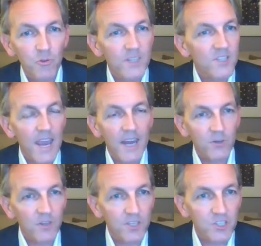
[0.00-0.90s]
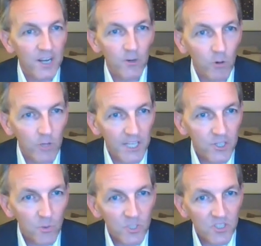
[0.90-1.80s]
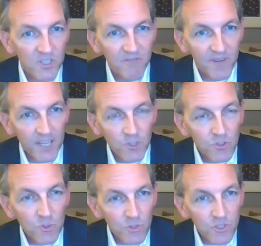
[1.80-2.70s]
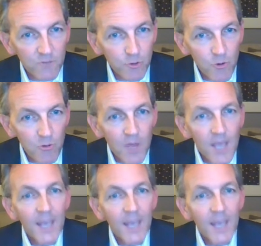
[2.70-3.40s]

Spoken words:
It's anchored to the general ledger, which is the financial source of truth,